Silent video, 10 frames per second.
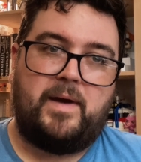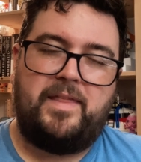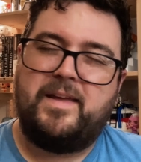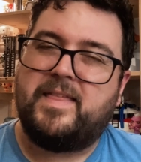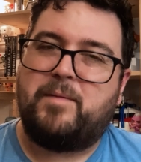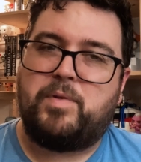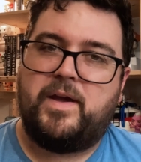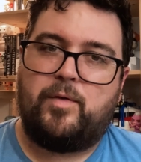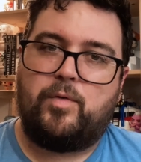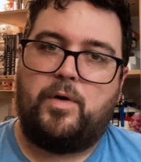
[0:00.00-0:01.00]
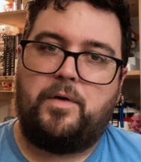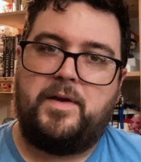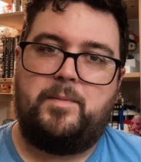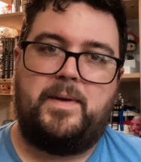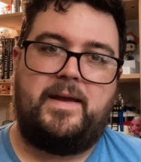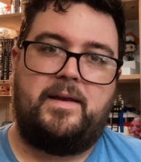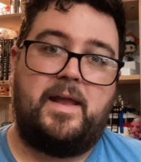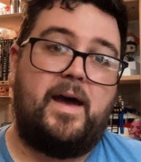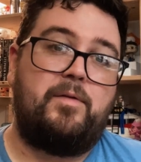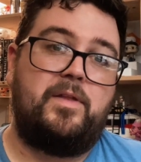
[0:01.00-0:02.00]
I think that played a role in me
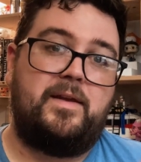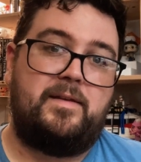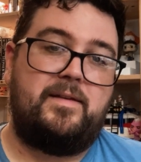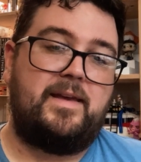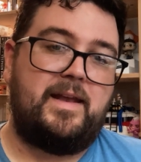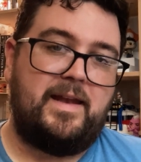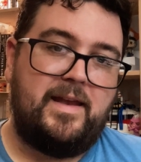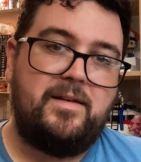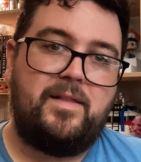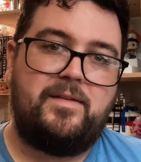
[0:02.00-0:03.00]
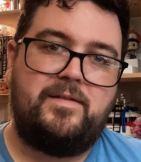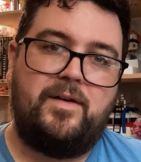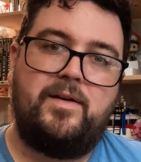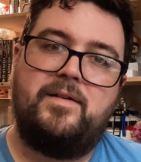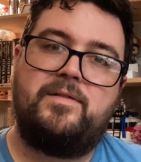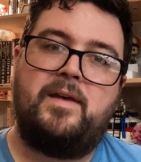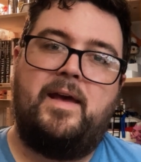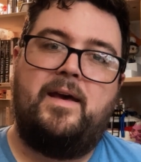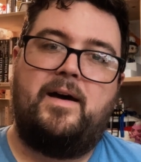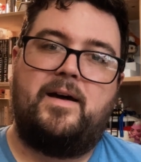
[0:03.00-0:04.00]
not really digging into the series
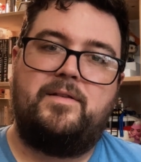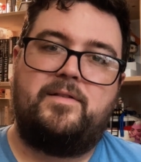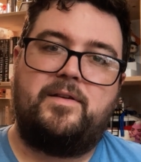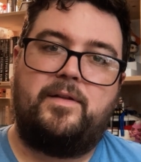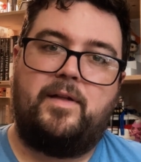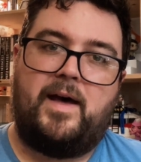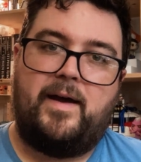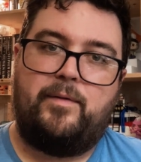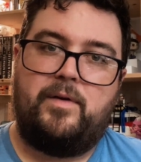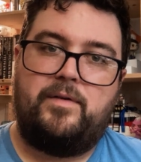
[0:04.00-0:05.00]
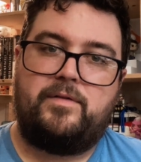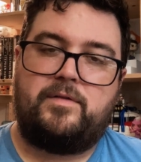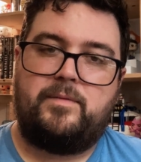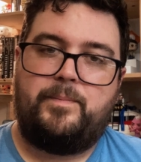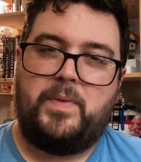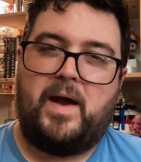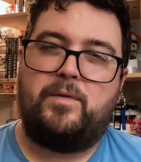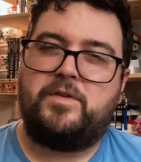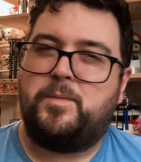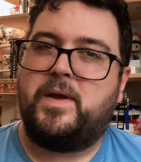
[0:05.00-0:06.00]
until I was
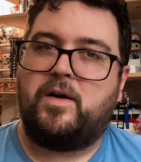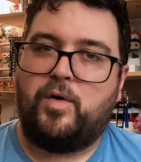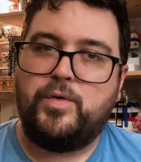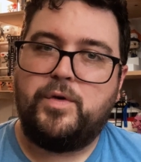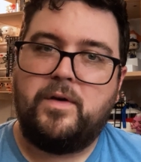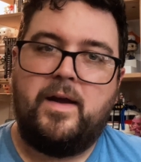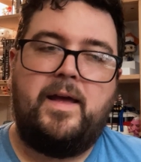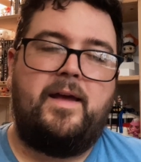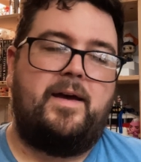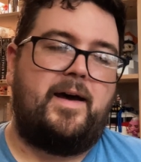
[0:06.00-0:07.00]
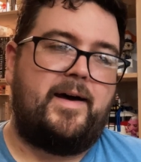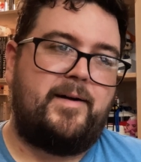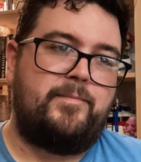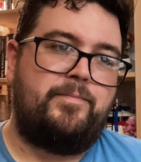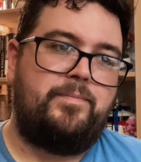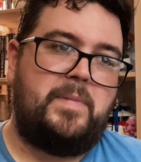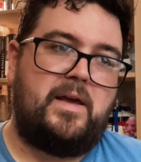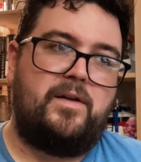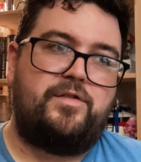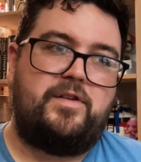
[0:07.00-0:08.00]
a bit older,
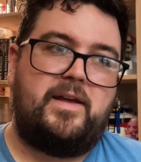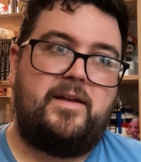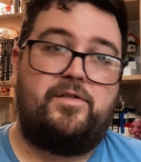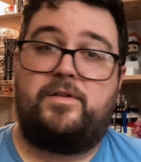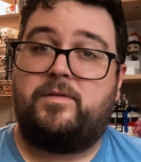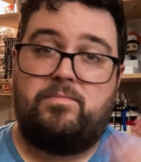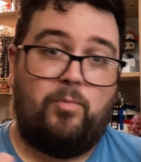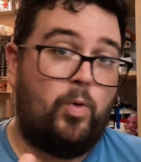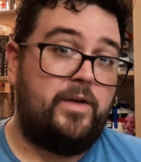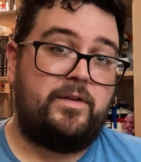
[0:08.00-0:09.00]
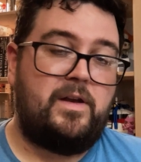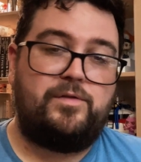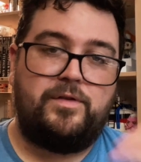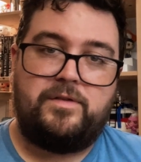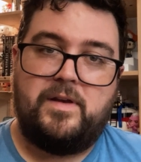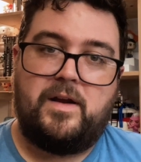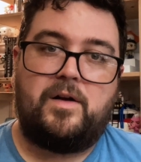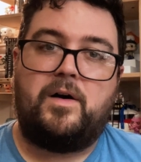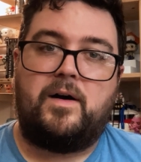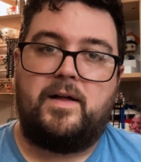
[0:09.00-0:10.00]
because she just wasn't interested at
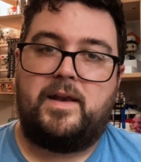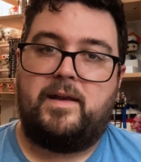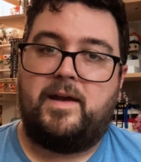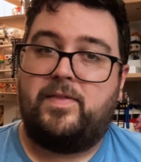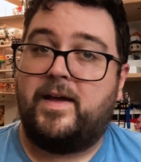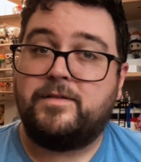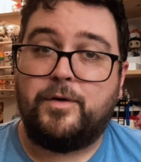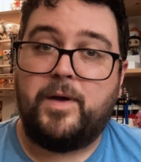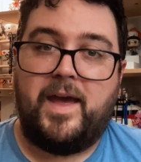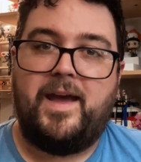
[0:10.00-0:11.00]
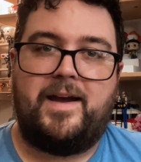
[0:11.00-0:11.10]
all. And that's okay.